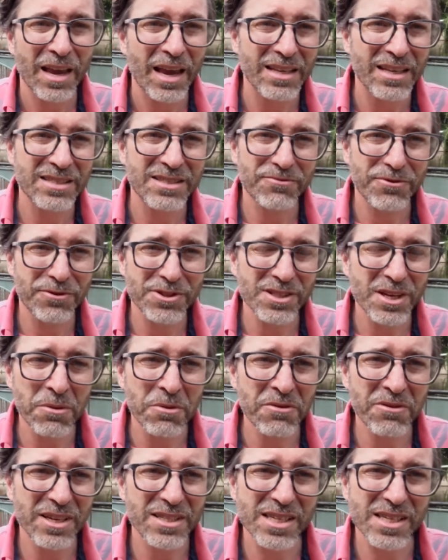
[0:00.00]
And for
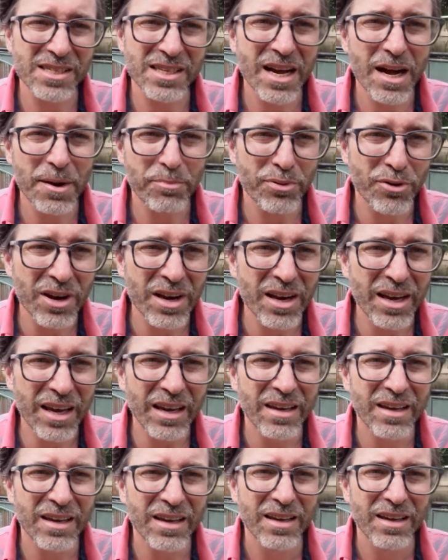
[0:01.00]
some of us, it's not pretty